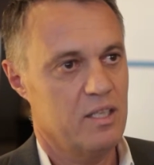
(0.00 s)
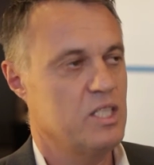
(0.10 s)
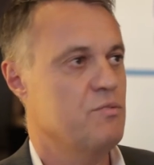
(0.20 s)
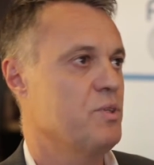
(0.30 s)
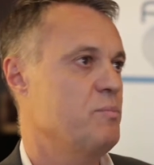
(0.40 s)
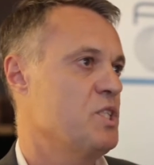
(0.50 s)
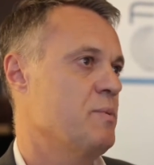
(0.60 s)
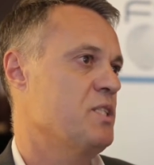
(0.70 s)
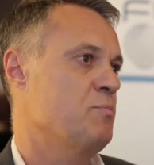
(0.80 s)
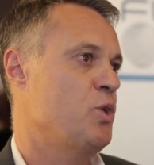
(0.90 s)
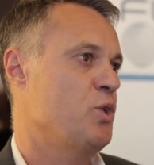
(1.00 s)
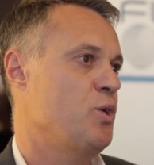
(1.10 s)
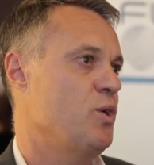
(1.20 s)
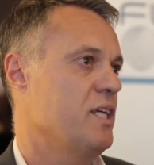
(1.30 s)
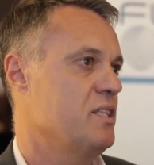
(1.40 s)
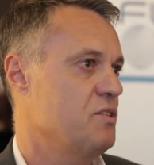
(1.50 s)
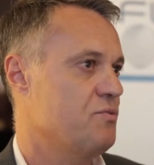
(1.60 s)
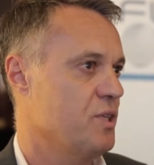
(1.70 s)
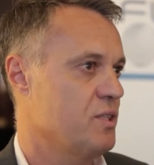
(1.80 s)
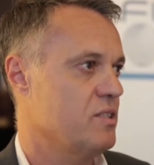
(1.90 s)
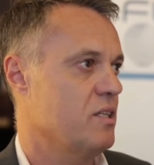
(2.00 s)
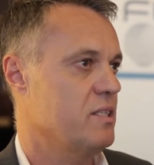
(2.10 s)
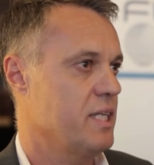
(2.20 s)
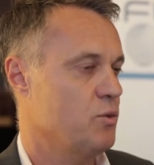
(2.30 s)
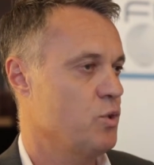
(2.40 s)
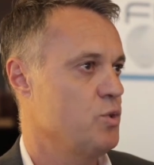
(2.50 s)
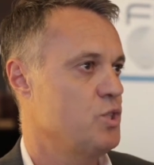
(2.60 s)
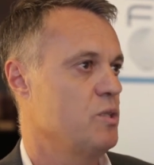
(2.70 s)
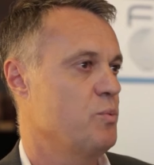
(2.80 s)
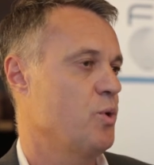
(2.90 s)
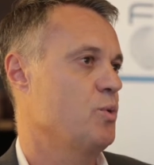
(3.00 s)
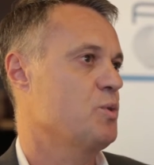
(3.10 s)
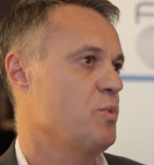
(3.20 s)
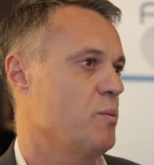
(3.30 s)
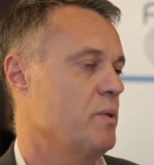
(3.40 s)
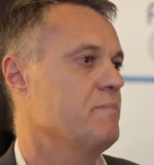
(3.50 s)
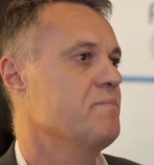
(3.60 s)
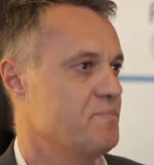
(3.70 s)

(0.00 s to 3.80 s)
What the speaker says: different business model and different technology approach probably.